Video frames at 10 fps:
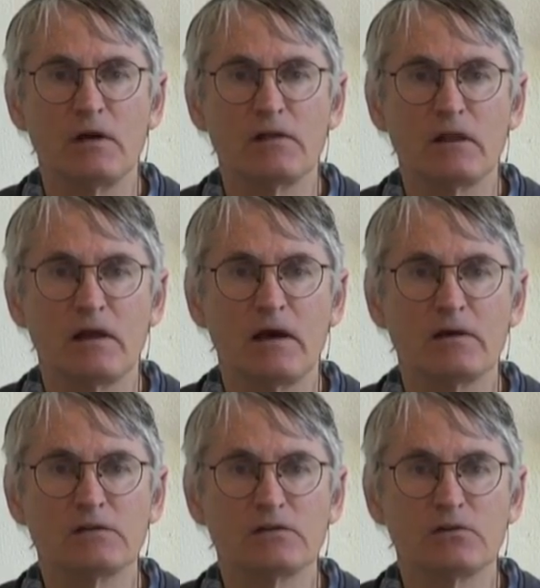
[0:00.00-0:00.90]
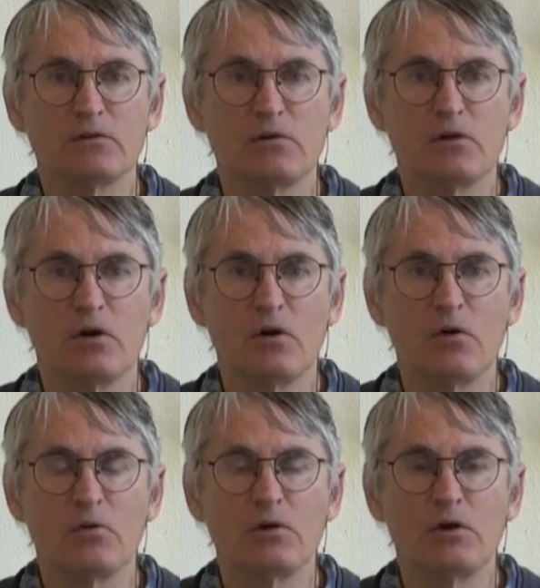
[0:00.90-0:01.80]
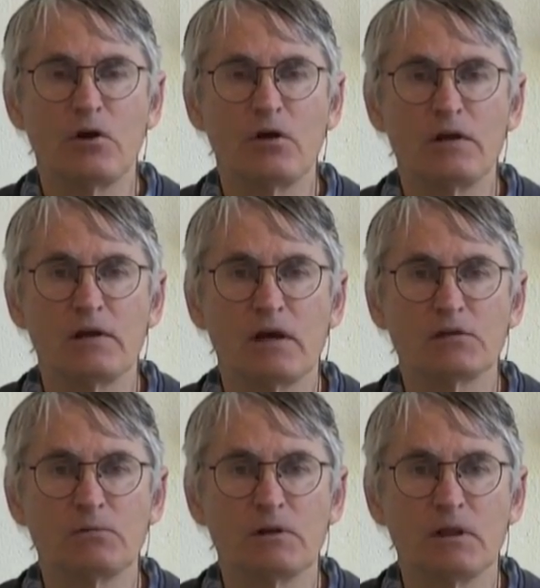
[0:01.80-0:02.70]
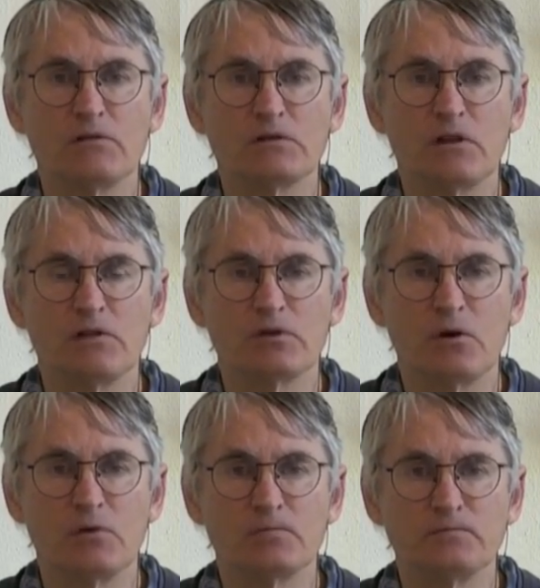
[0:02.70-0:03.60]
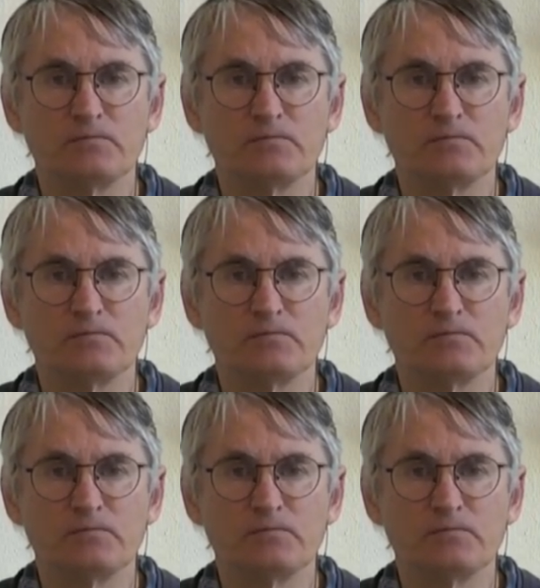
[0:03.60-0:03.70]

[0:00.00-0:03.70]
The last holding on attachment lets go.